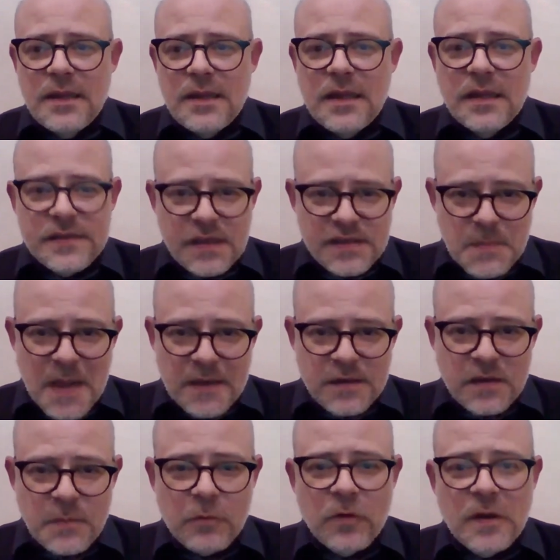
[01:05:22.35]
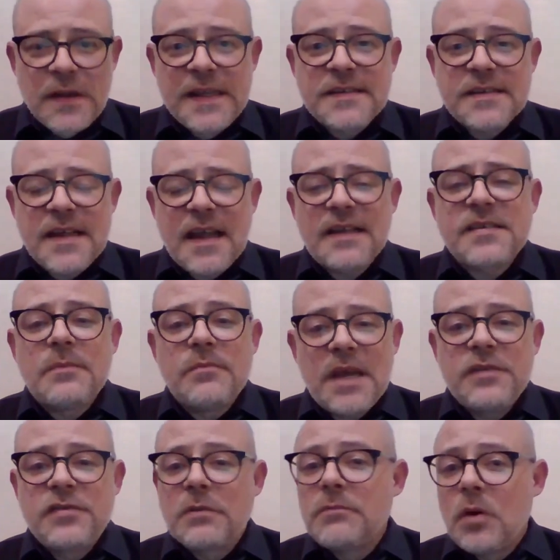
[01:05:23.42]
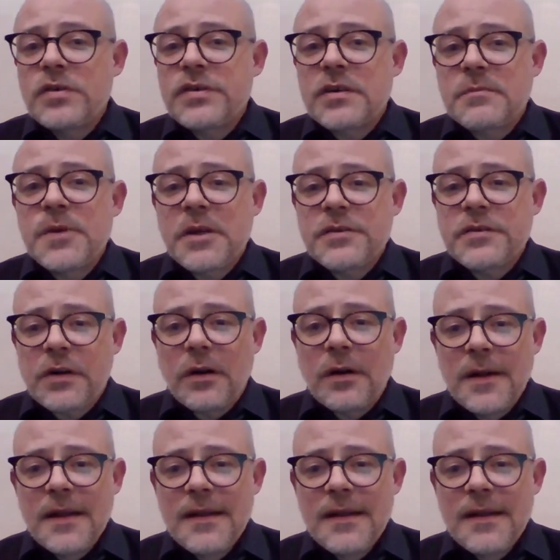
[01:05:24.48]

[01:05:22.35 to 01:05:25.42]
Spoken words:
It's expected to be released as a major motion picture,